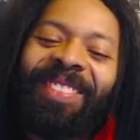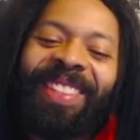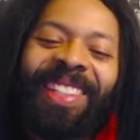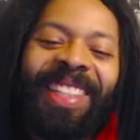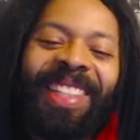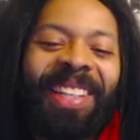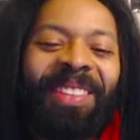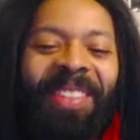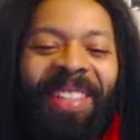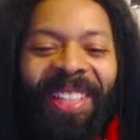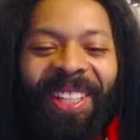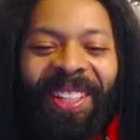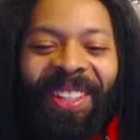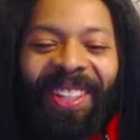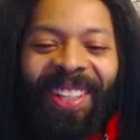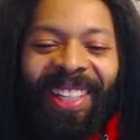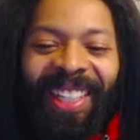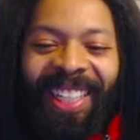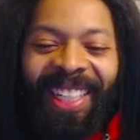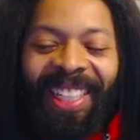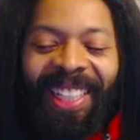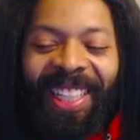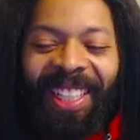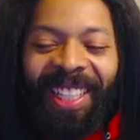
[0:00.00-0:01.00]
let me know in
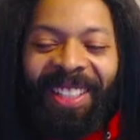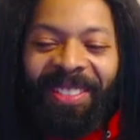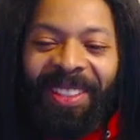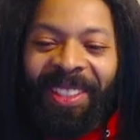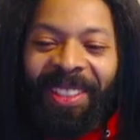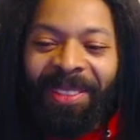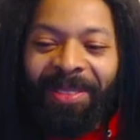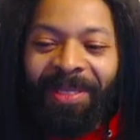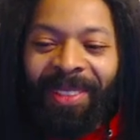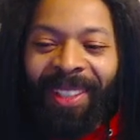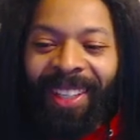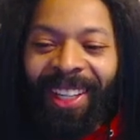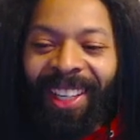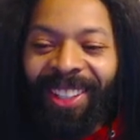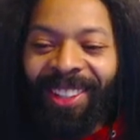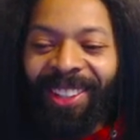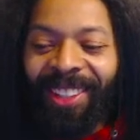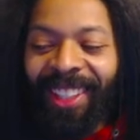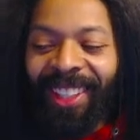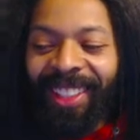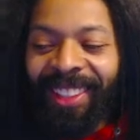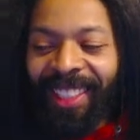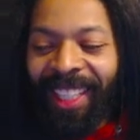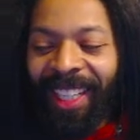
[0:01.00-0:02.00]
the comments, man, are you
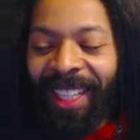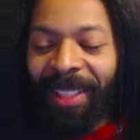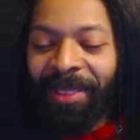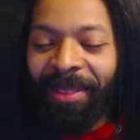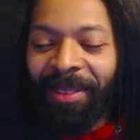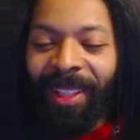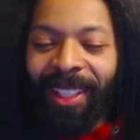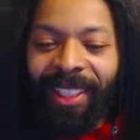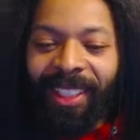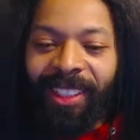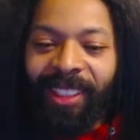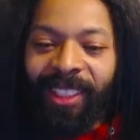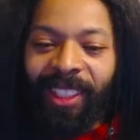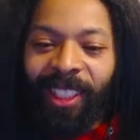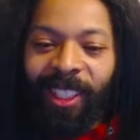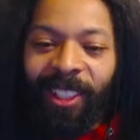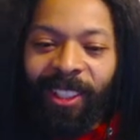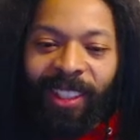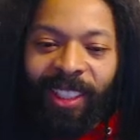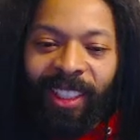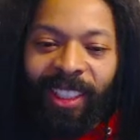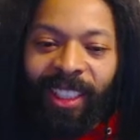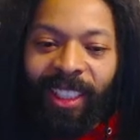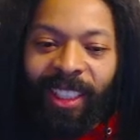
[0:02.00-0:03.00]
excited about this
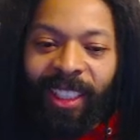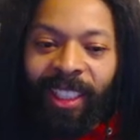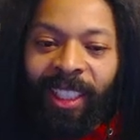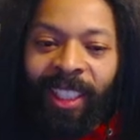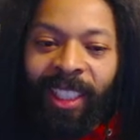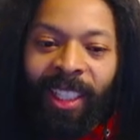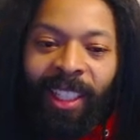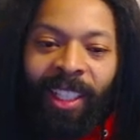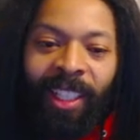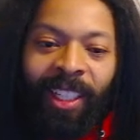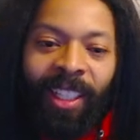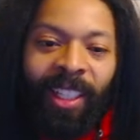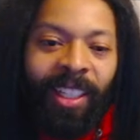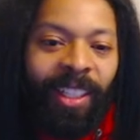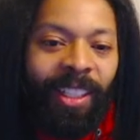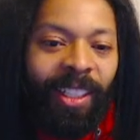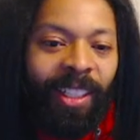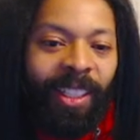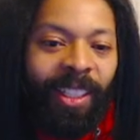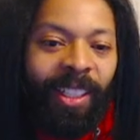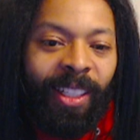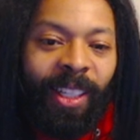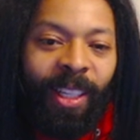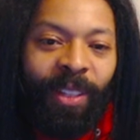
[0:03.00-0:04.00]
Gohan?
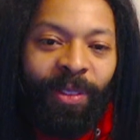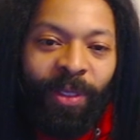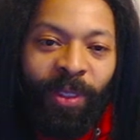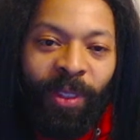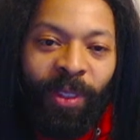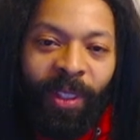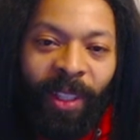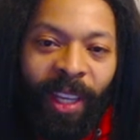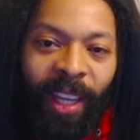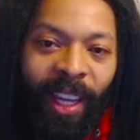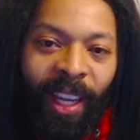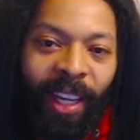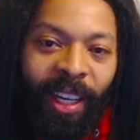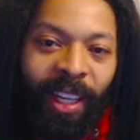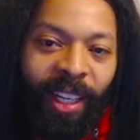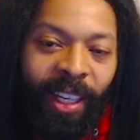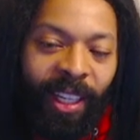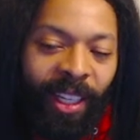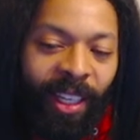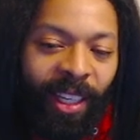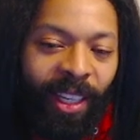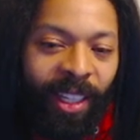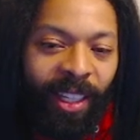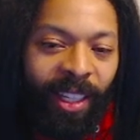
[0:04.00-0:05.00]
Uh if you got
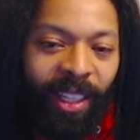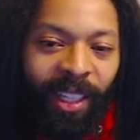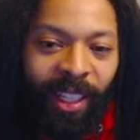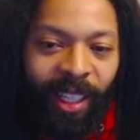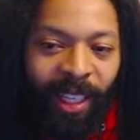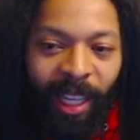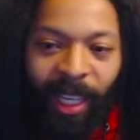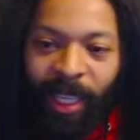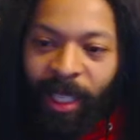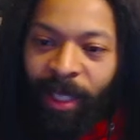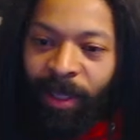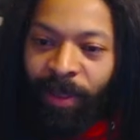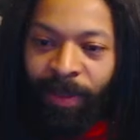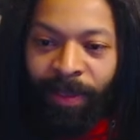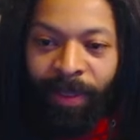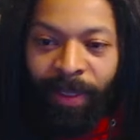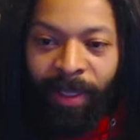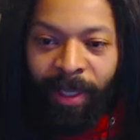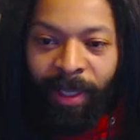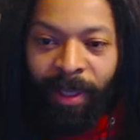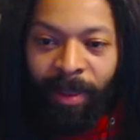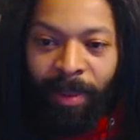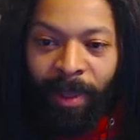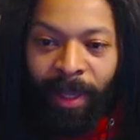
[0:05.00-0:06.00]
any kind of
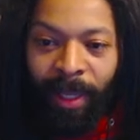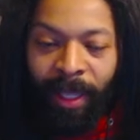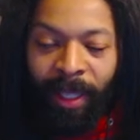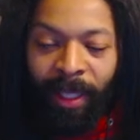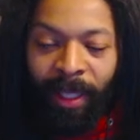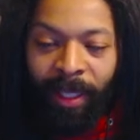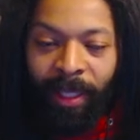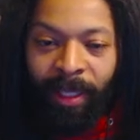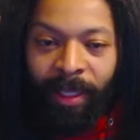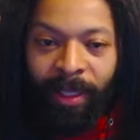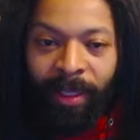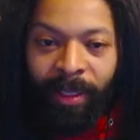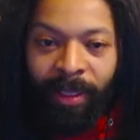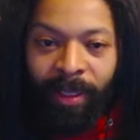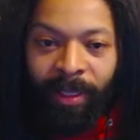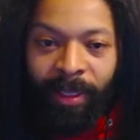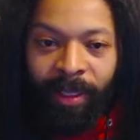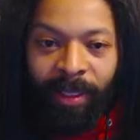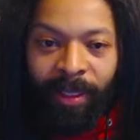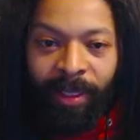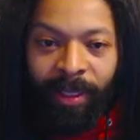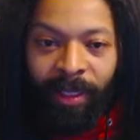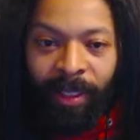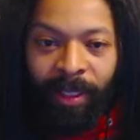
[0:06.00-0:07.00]
feedback
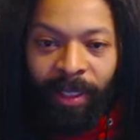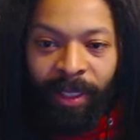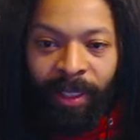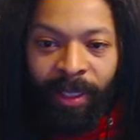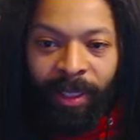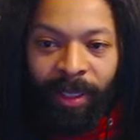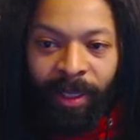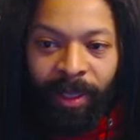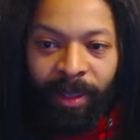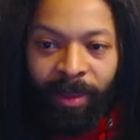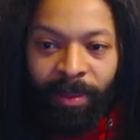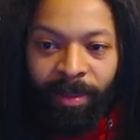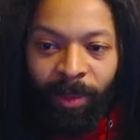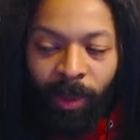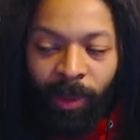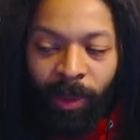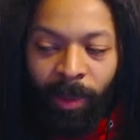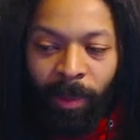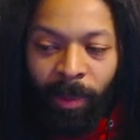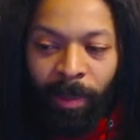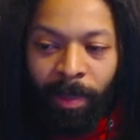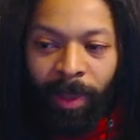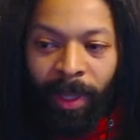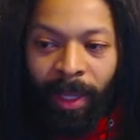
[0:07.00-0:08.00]
um or
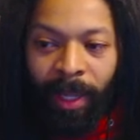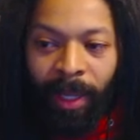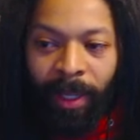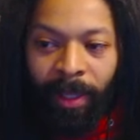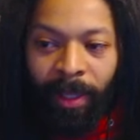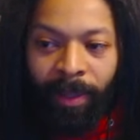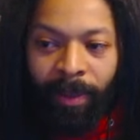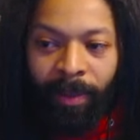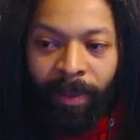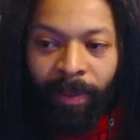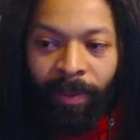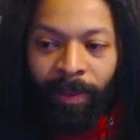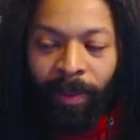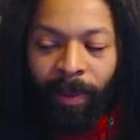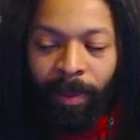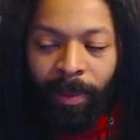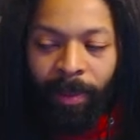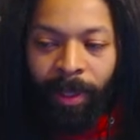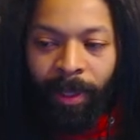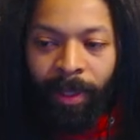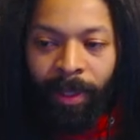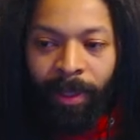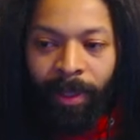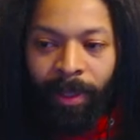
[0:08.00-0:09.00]
reply from
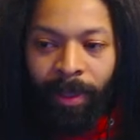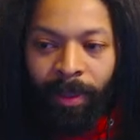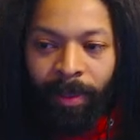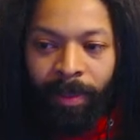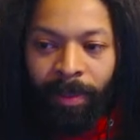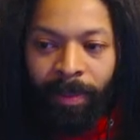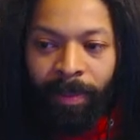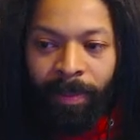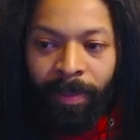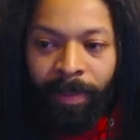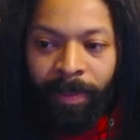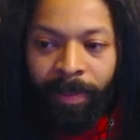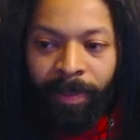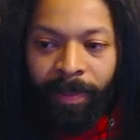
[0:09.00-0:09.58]
the um